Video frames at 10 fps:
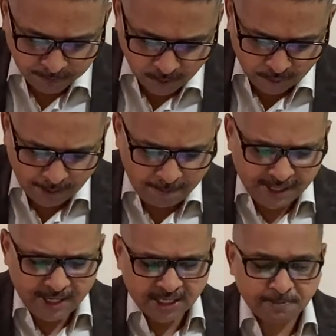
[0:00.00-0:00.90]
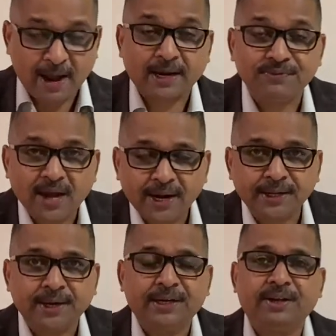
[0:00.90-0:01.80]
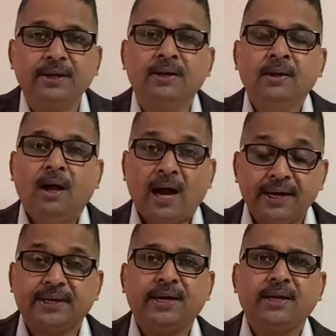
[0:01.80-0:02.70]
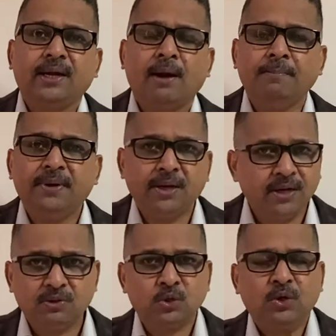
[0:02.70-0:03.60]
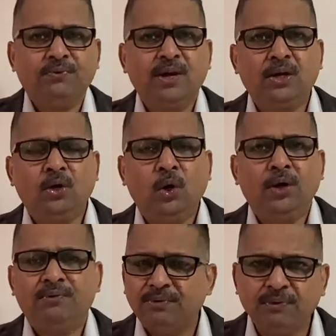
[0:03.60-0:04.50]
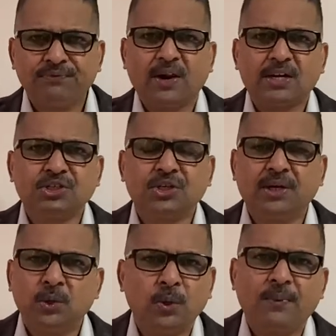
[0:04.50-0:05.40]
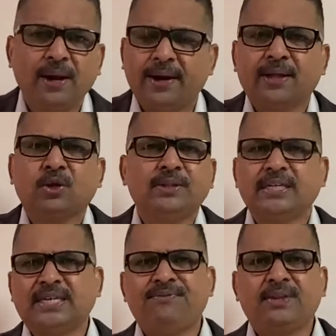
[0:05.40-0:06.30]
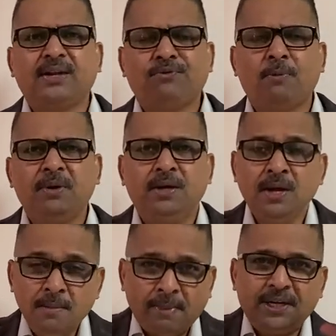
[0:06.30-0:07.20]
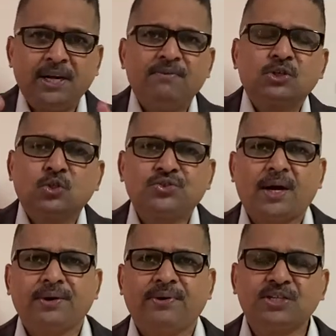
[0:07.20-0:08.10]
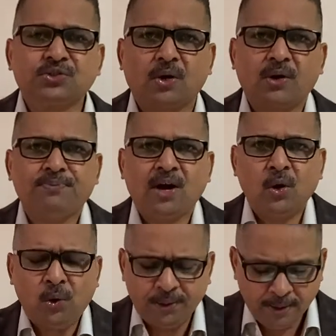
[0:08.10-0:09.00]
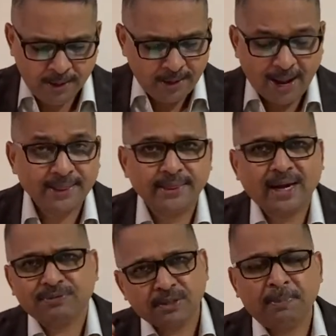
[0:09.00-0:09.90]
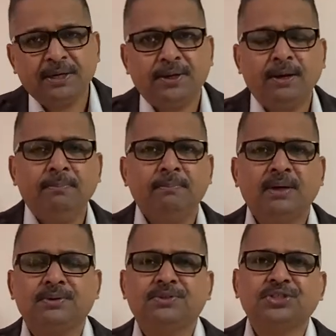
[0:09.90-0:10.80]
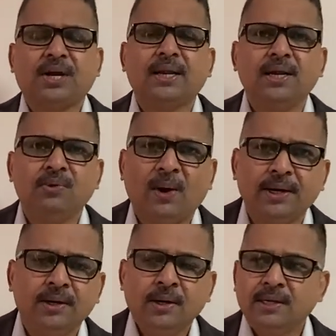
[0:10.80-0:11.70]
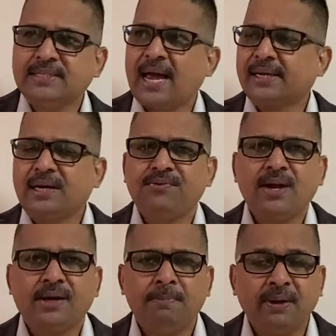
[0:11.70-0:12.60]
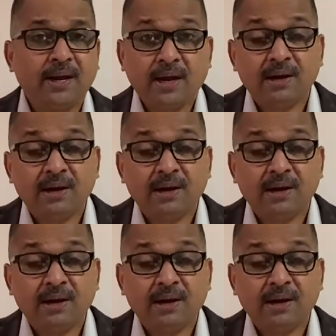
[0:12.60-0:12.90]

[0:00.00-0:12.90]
Okay, many years back, we had a catering. I had a catering company, and it was doing very good, and we were flourishing and doing well. And I thought that's everything for me. My dream was to start a restaurant of my own, and that was a big dream. But suddenly, one Saturday, we had a big wedding.